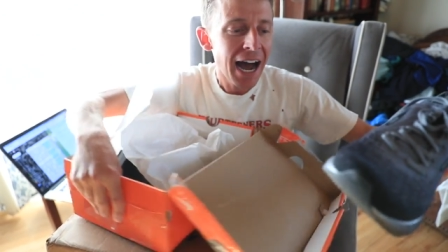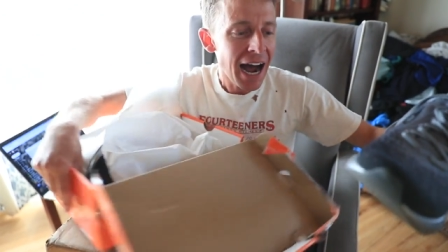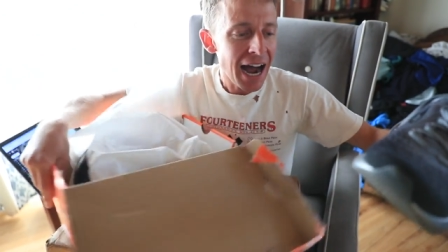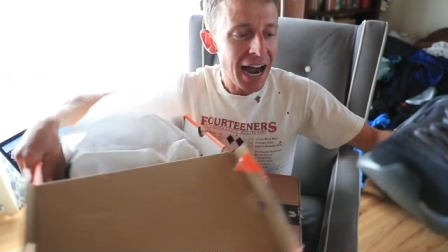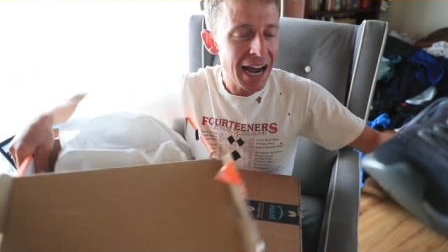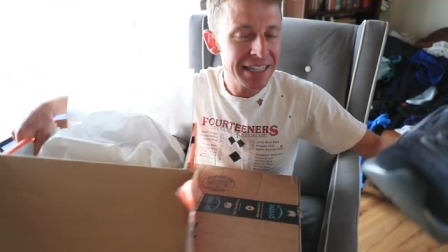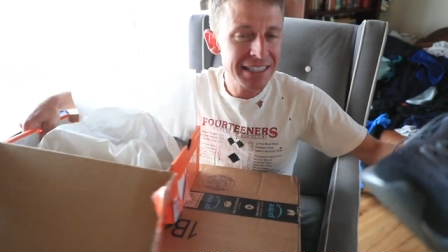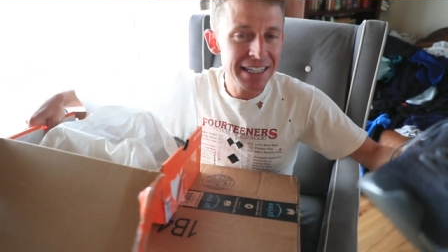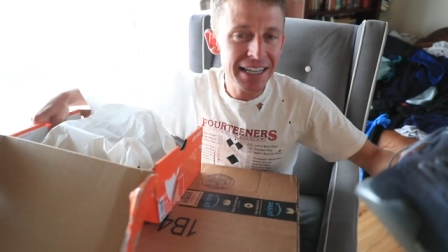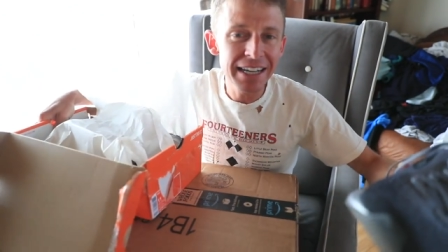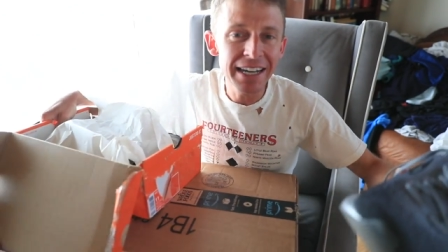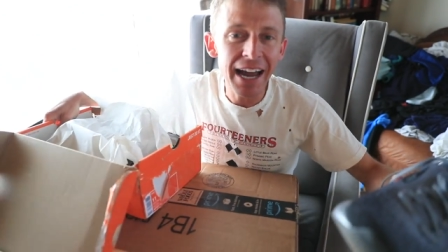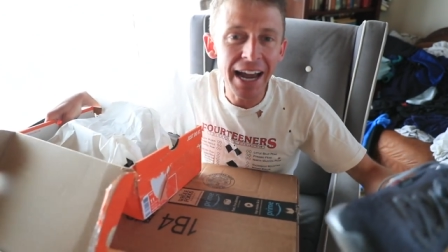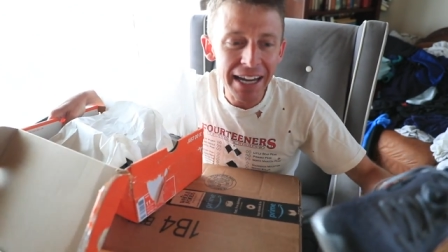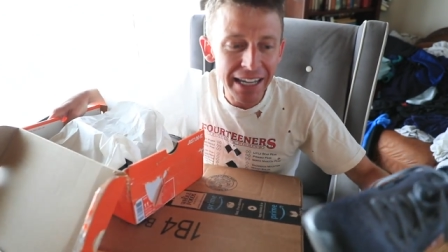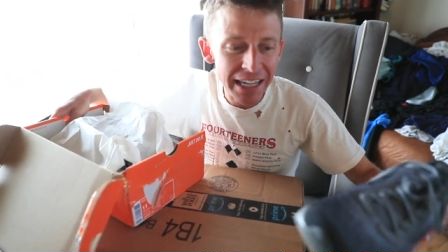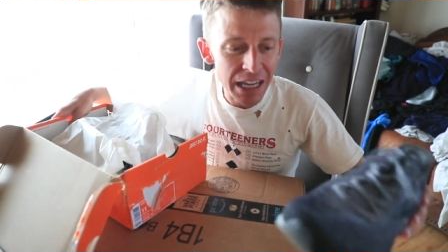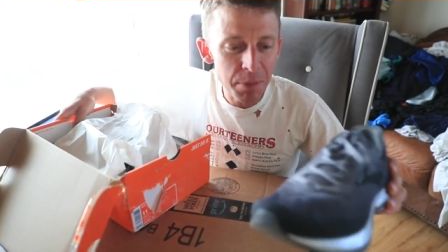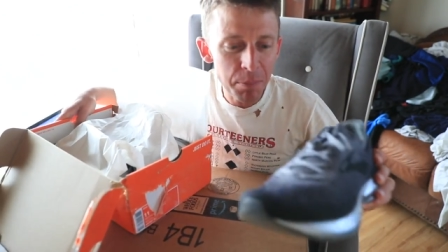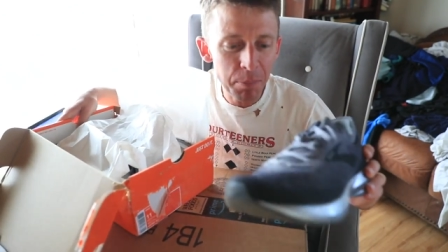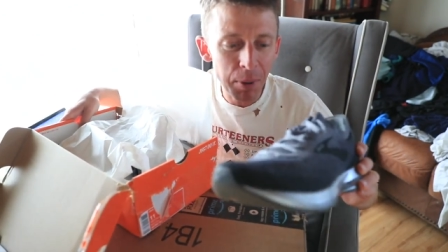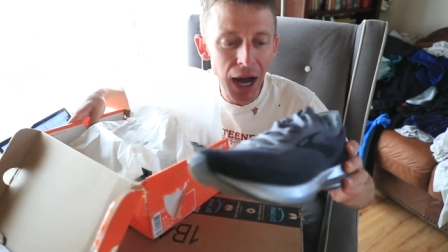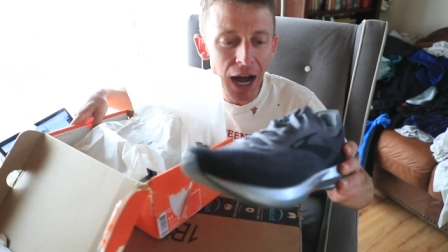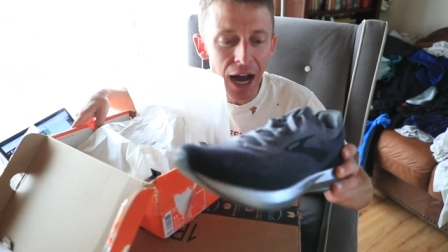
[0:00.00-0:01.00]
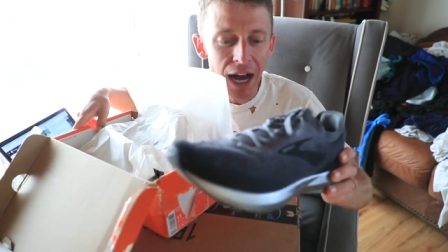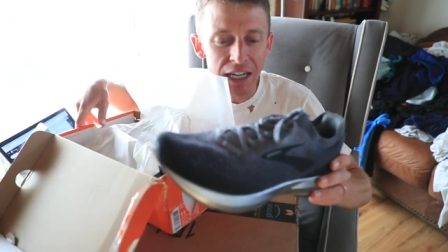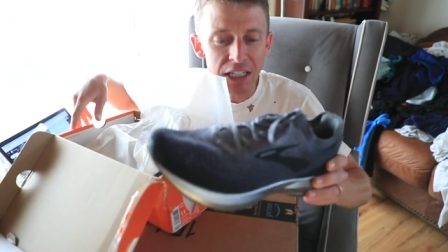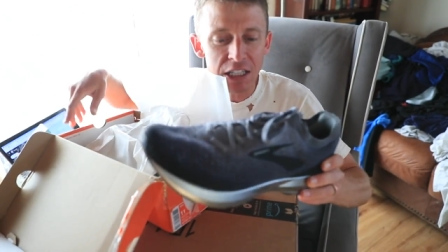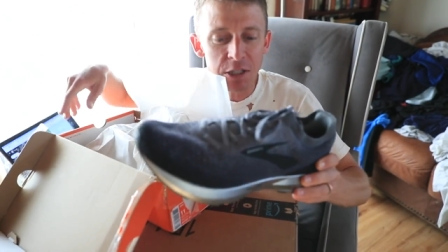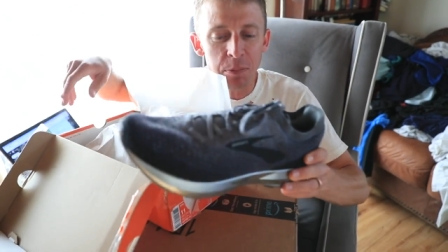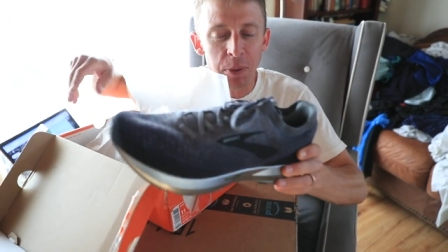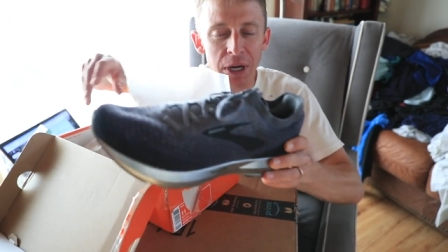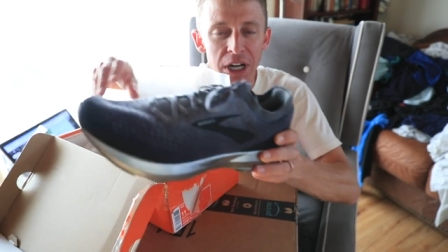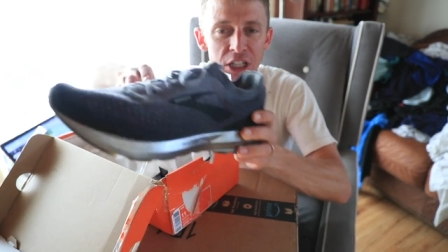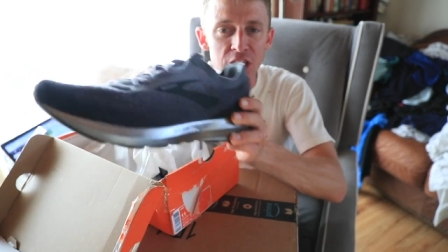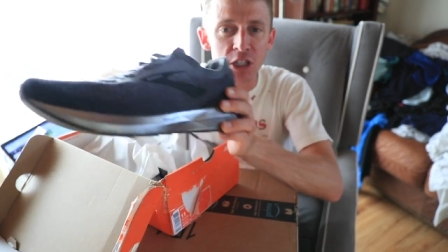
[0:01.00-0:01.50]
It's a Nike
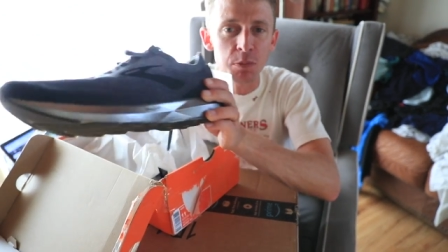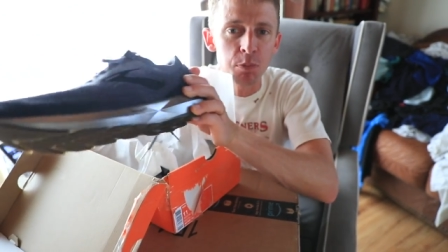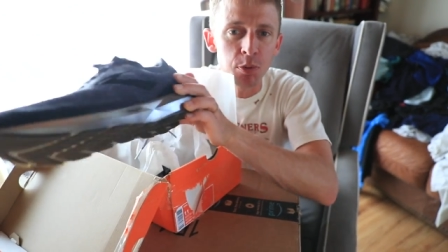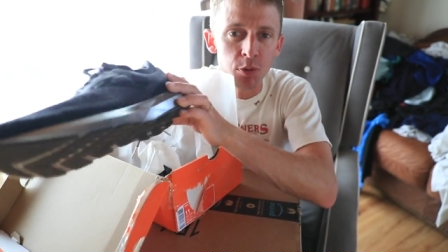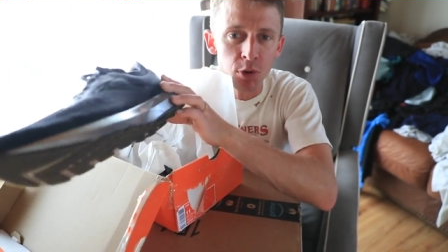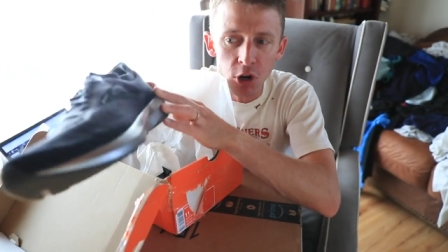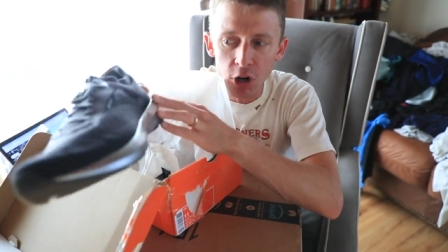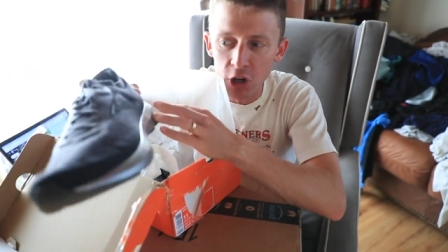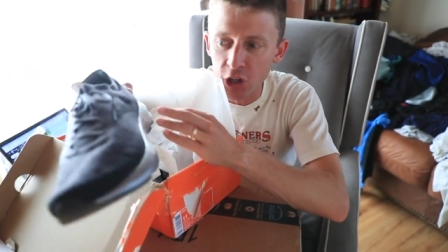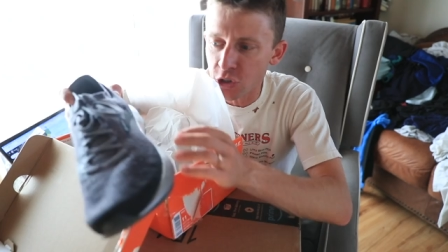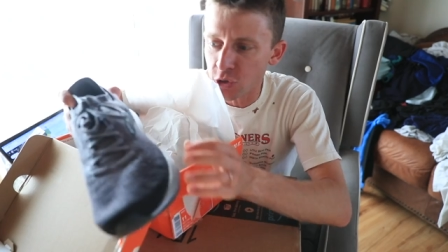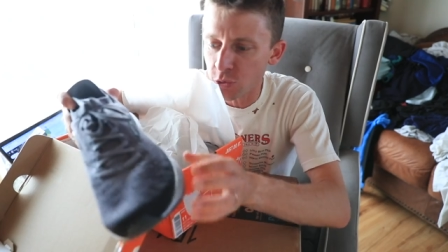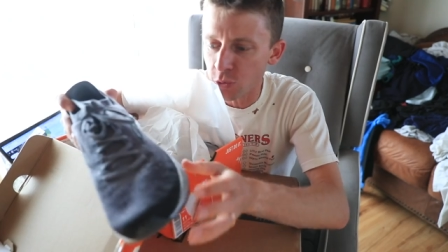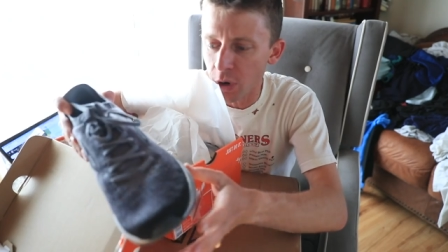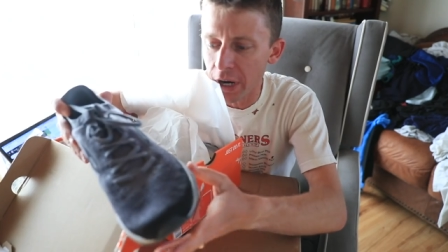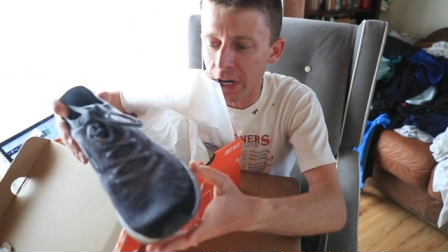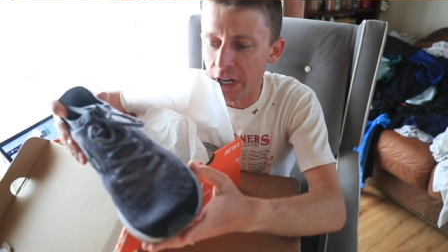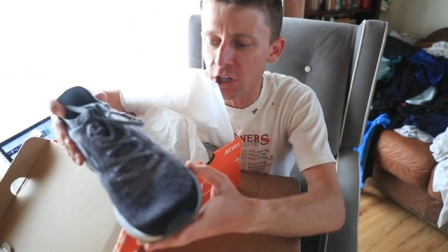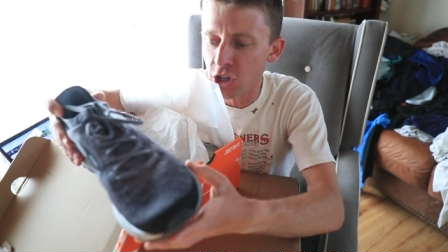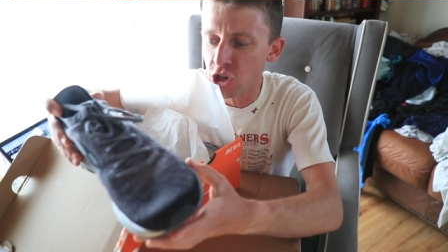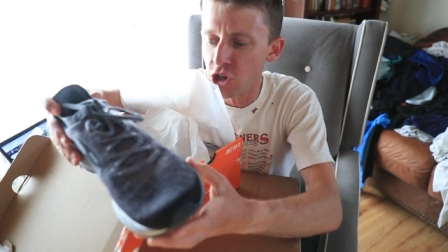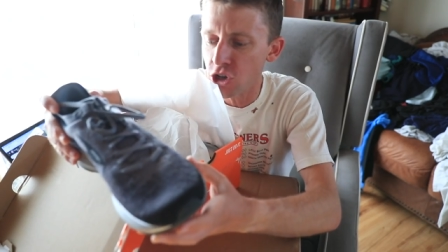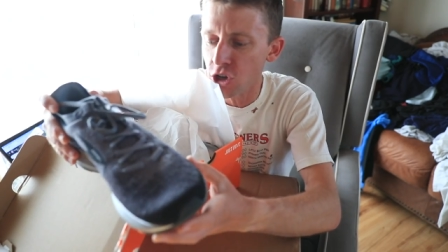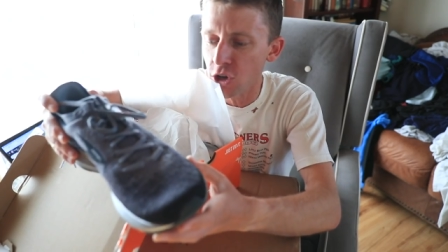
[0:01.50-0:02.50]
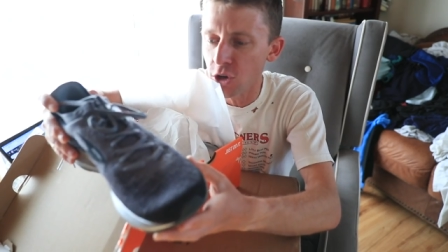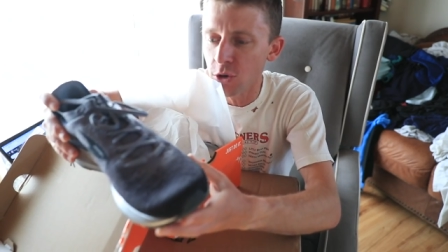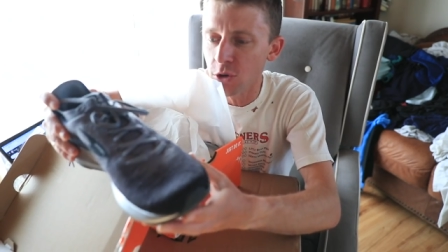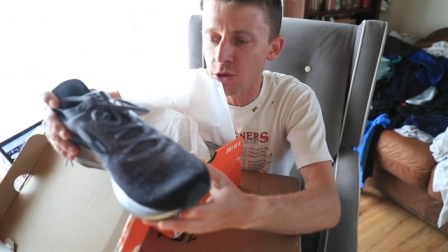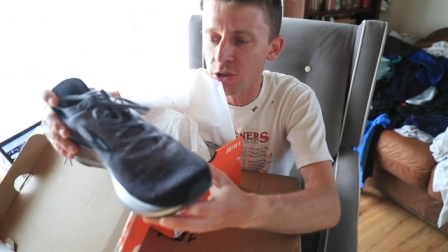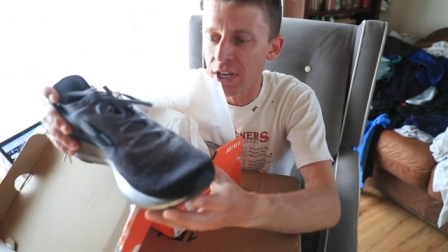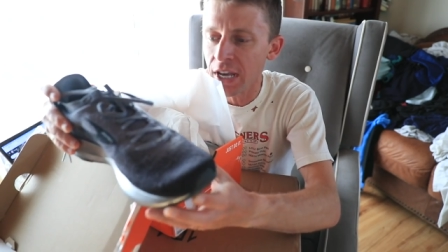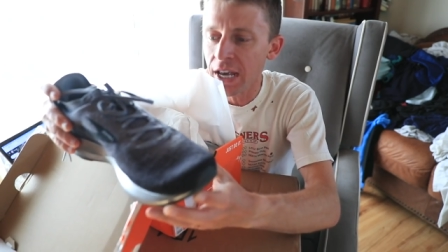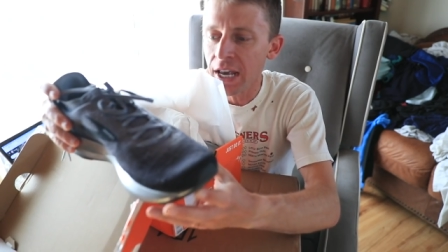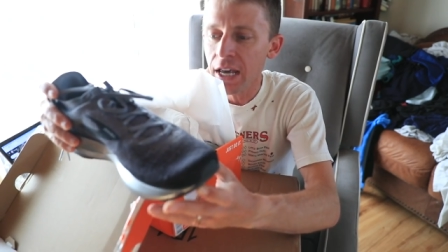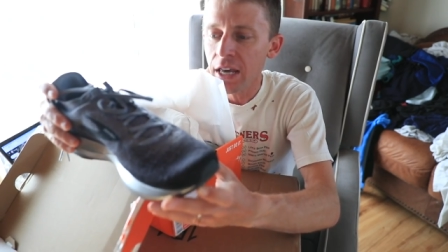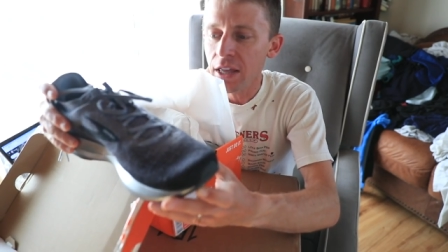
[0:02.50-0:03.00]
box, but it's Brooks running
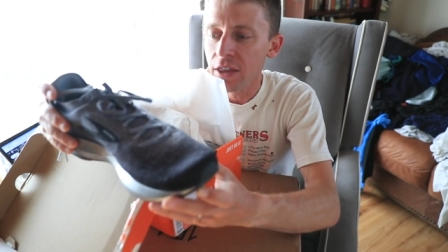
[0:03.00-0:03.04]
shoes.